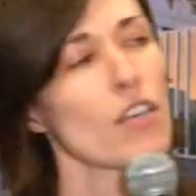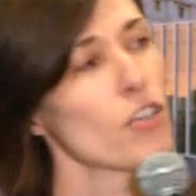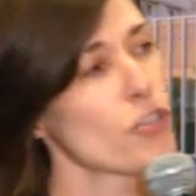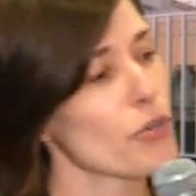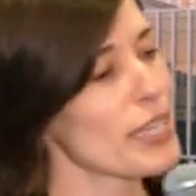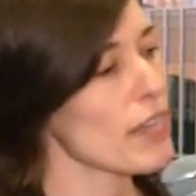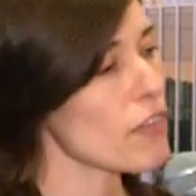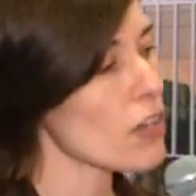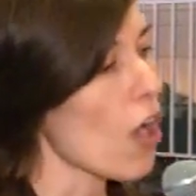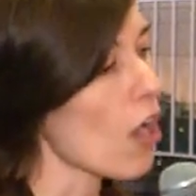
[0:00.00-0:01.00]
So,
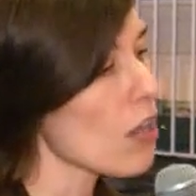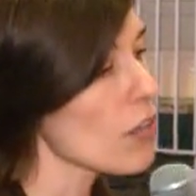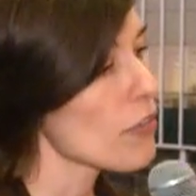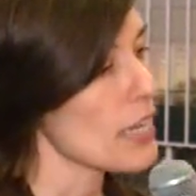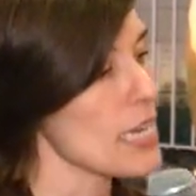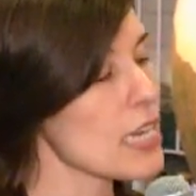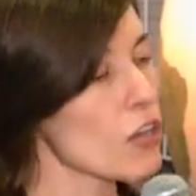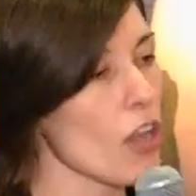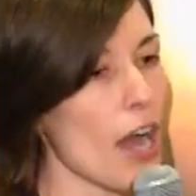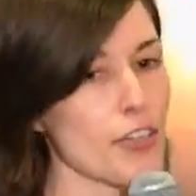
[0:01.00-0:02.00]
given all of the
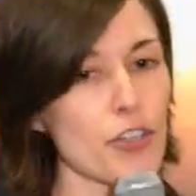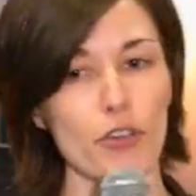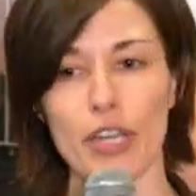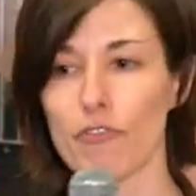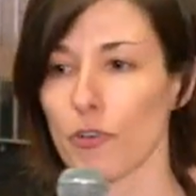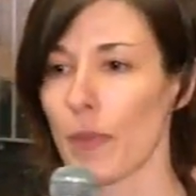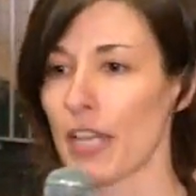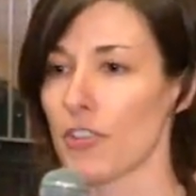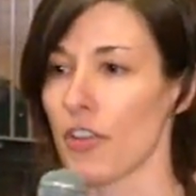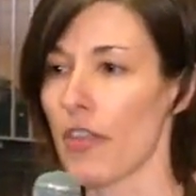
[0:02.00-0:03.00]
ecological
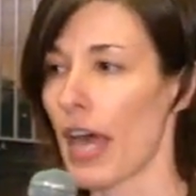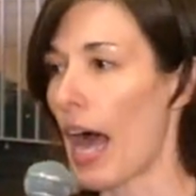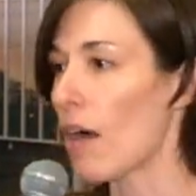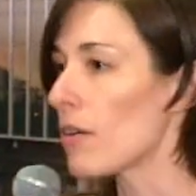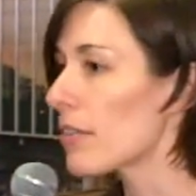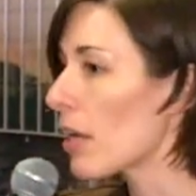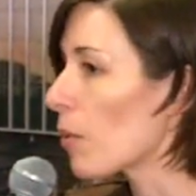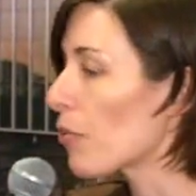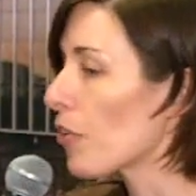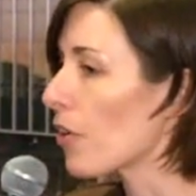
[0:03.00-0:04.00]
information that I was
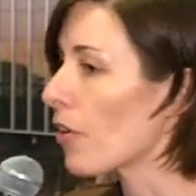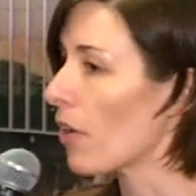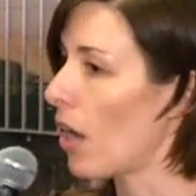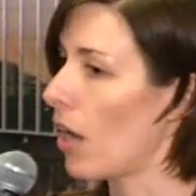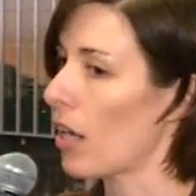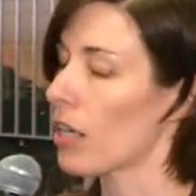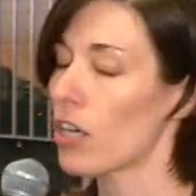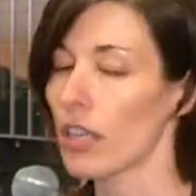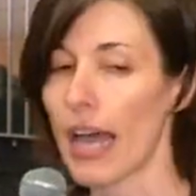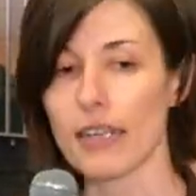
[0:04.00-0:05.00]
able to uh,
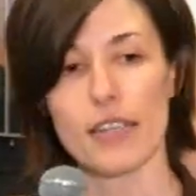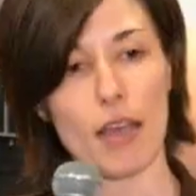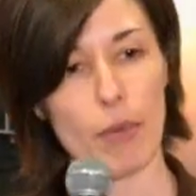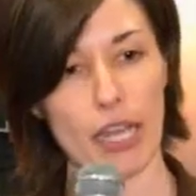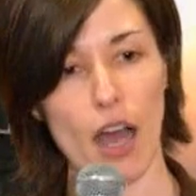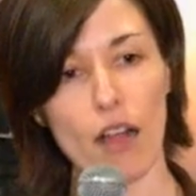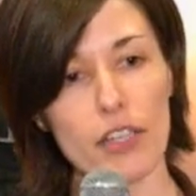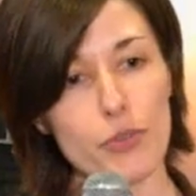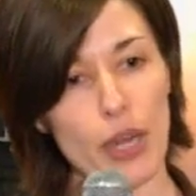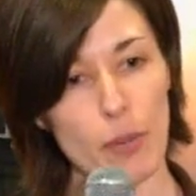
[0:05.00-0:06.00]
collect and my
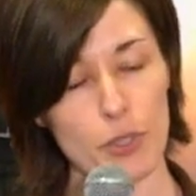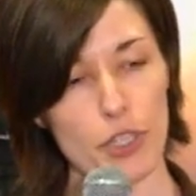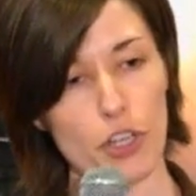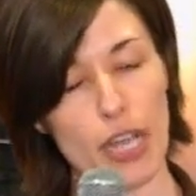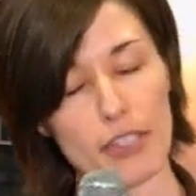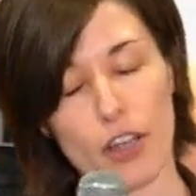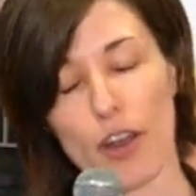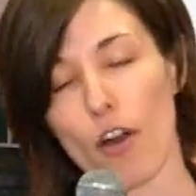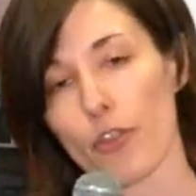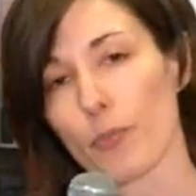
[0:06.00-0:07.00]
colleagues were able to collect on
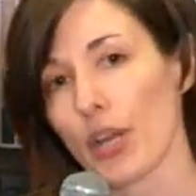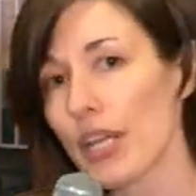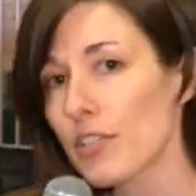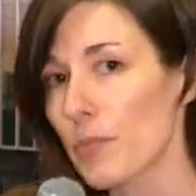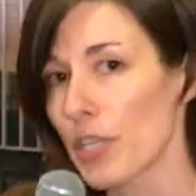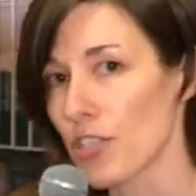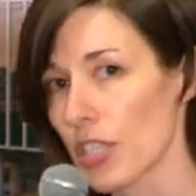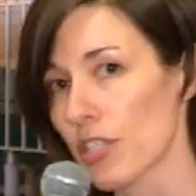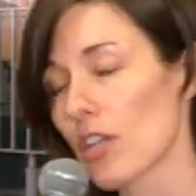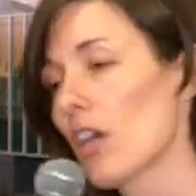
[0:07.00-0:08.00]
all the prey
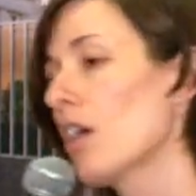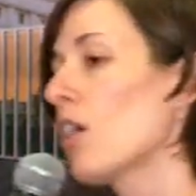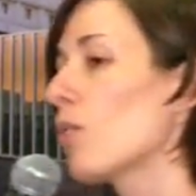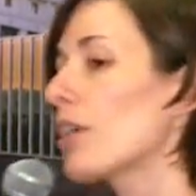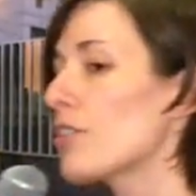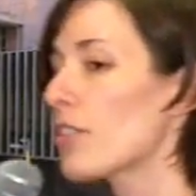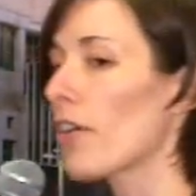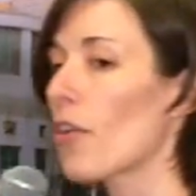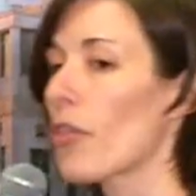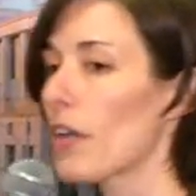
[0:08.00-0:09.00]
species, we can
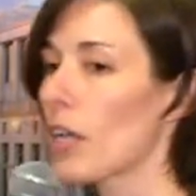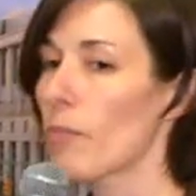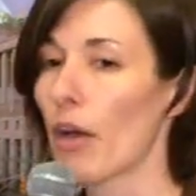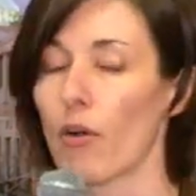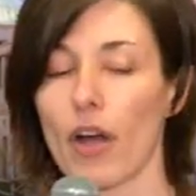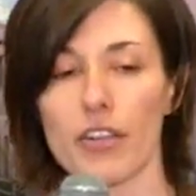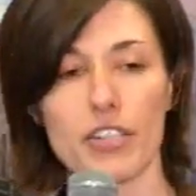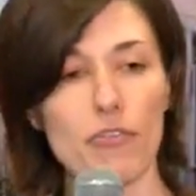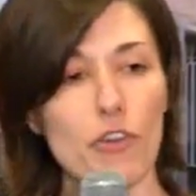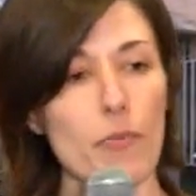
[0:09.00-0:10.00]
start to think about
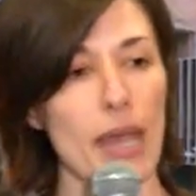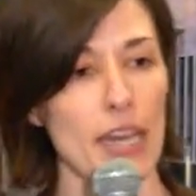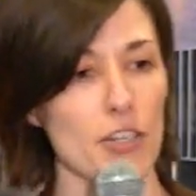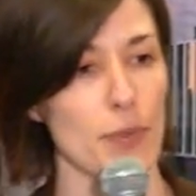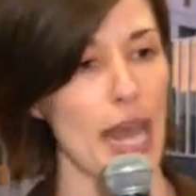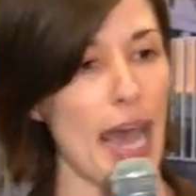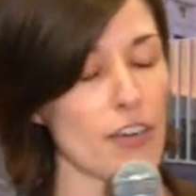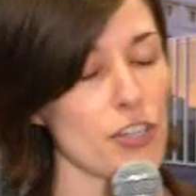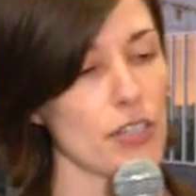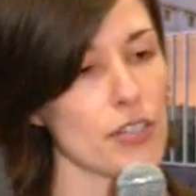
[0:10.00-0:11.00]
different management
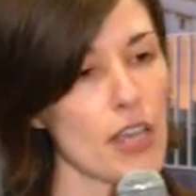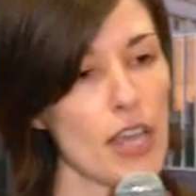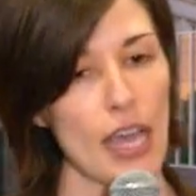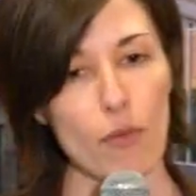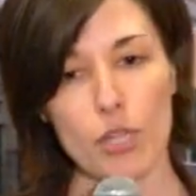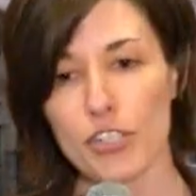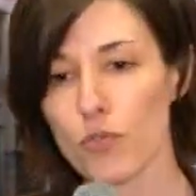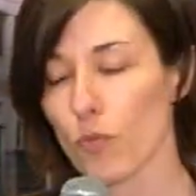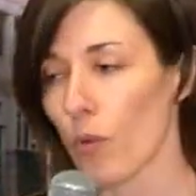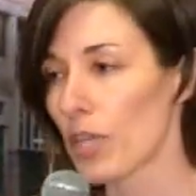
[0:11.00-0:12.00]
actions. And we,
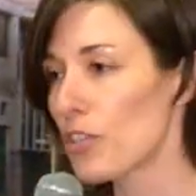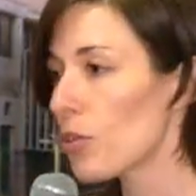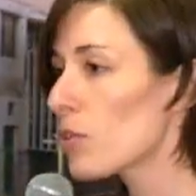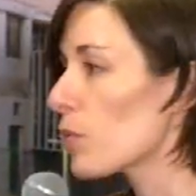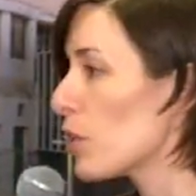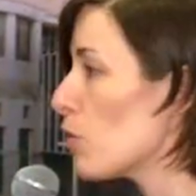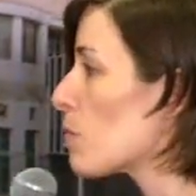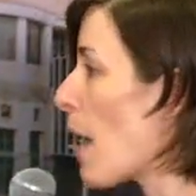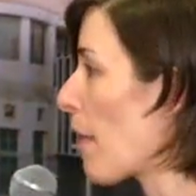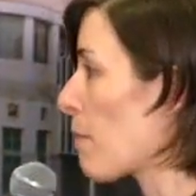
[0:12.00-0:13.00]
what we do is we use
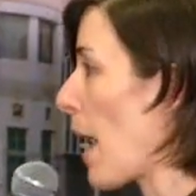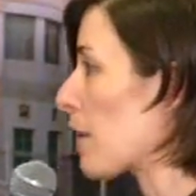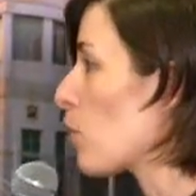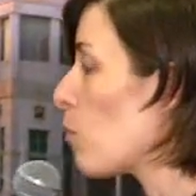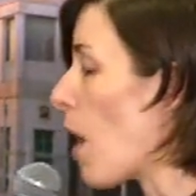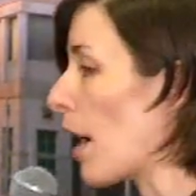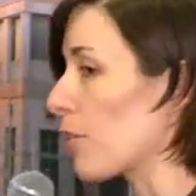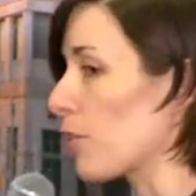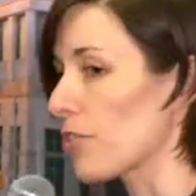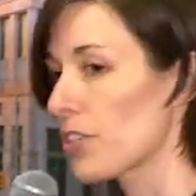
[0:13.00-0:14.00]
mathematical
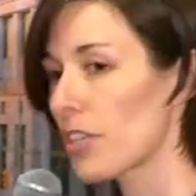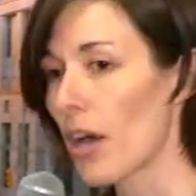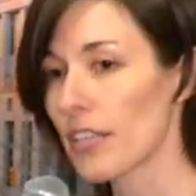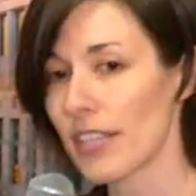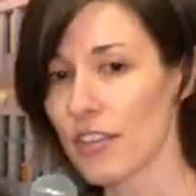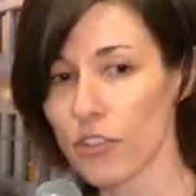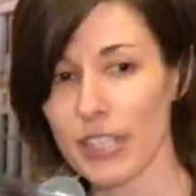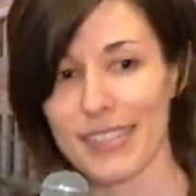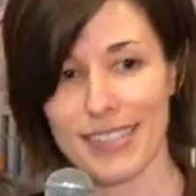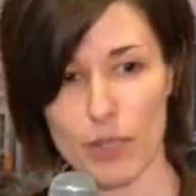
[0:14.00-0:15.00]
models to essentially
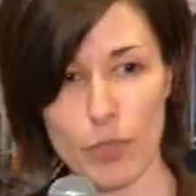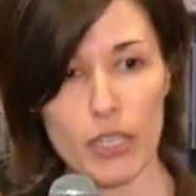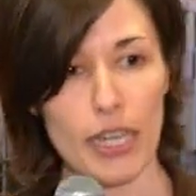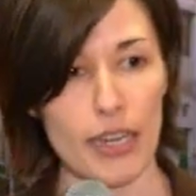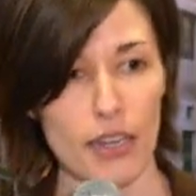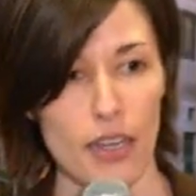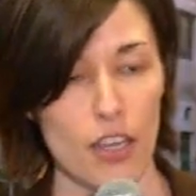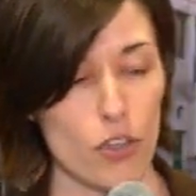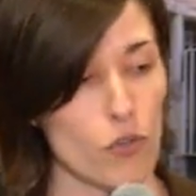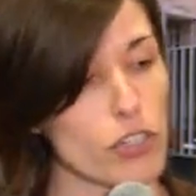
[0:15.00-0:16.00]
simulate
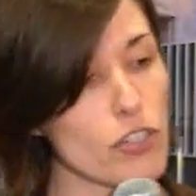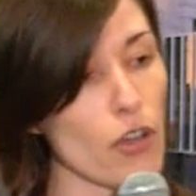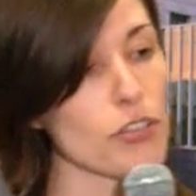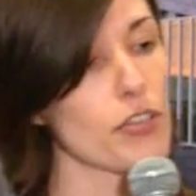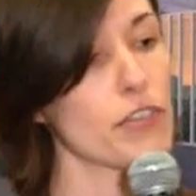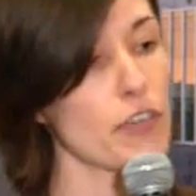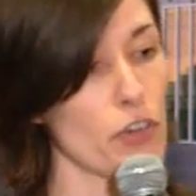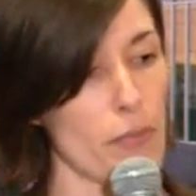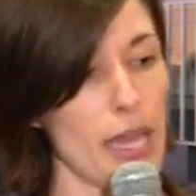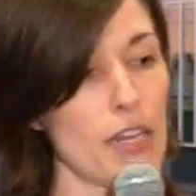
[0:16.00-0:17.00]
the results of
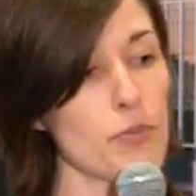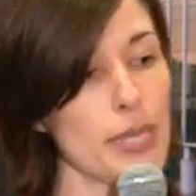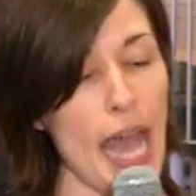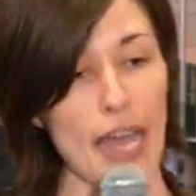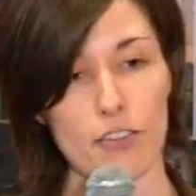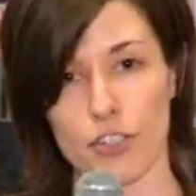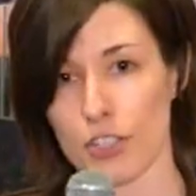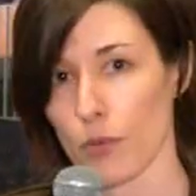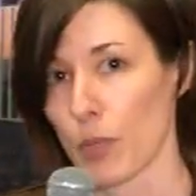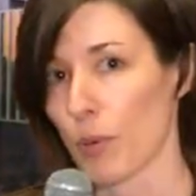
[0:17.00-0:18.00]
different management actions
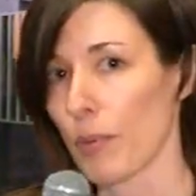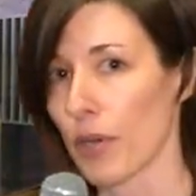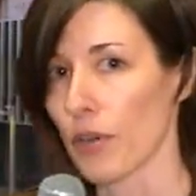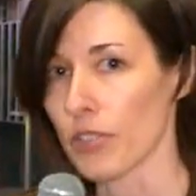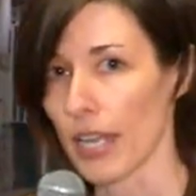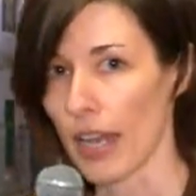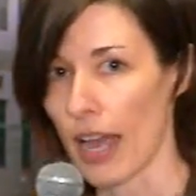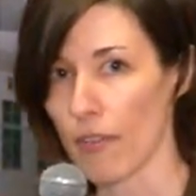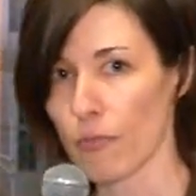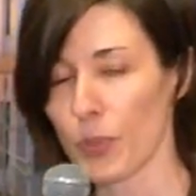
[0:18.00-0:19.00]
that we propose. And
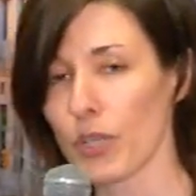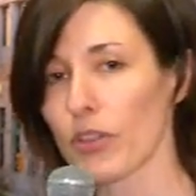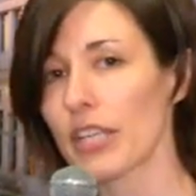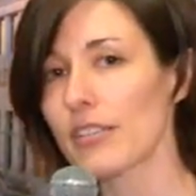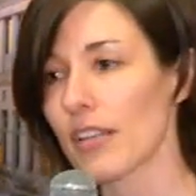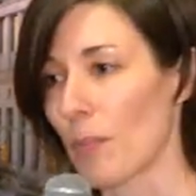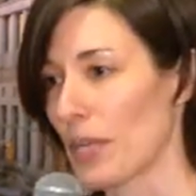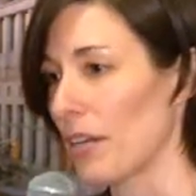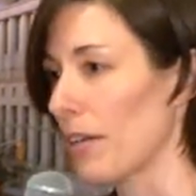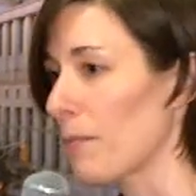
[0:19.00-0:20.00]
I've put a list up
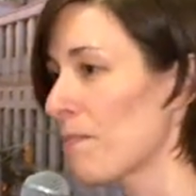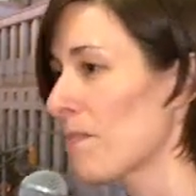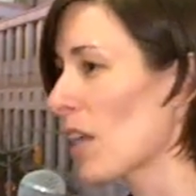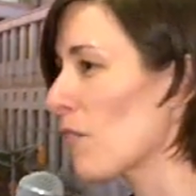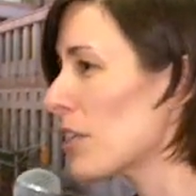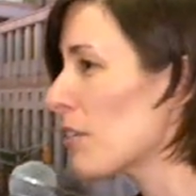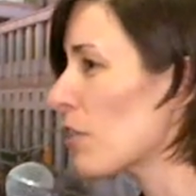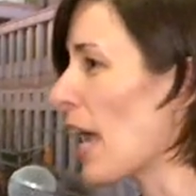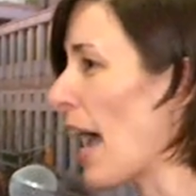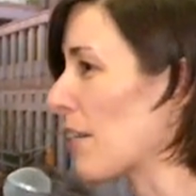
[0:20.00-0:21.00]
here of the
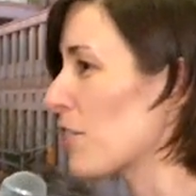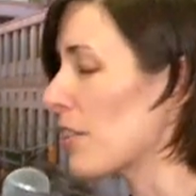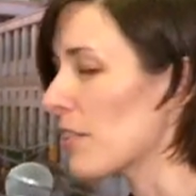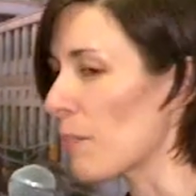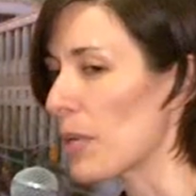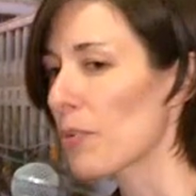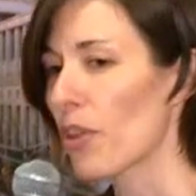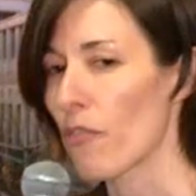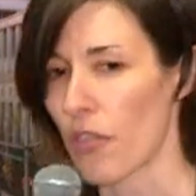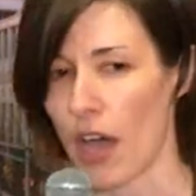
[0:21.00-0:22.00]
different actions that people
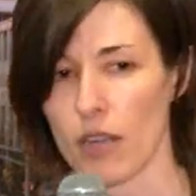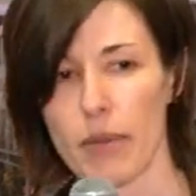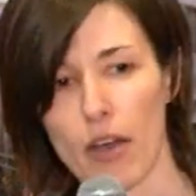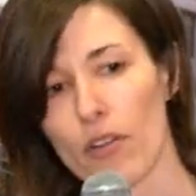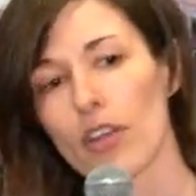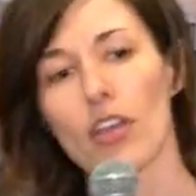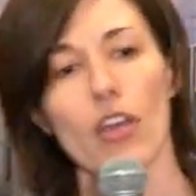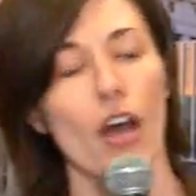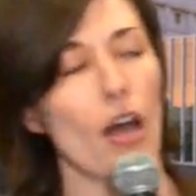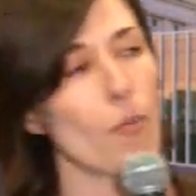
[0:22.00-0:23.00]
have thought about
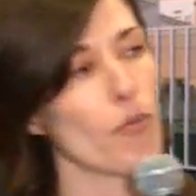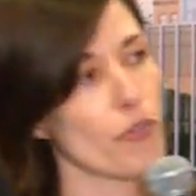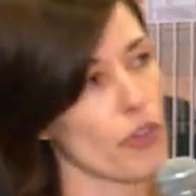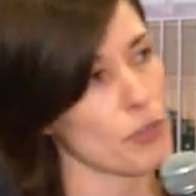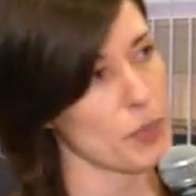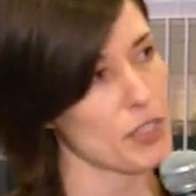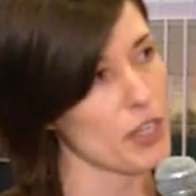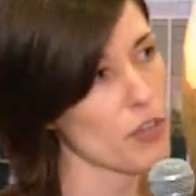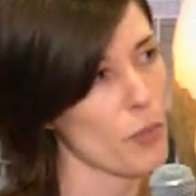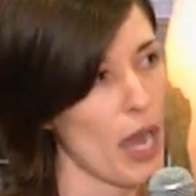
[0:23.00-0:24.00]
um, for this
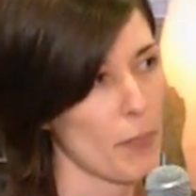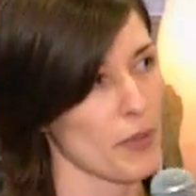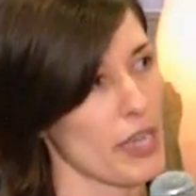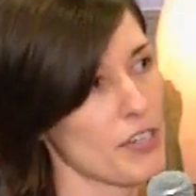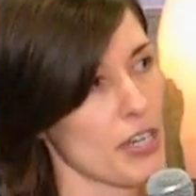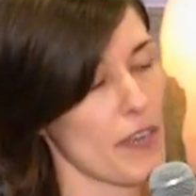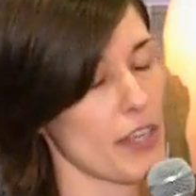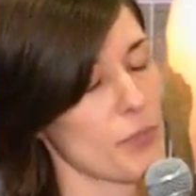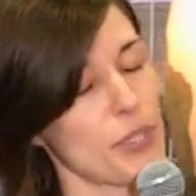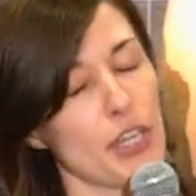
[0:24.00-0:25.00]
particular population and
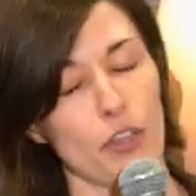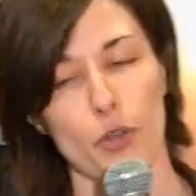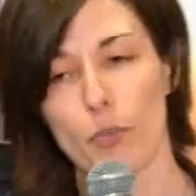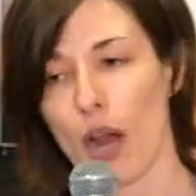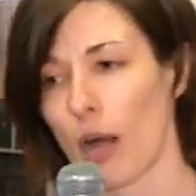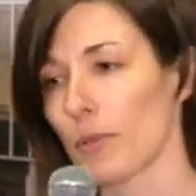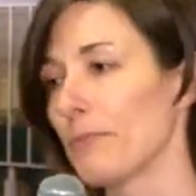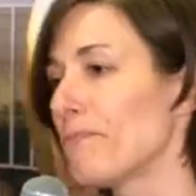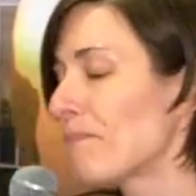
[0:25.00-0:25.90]
this particular problem.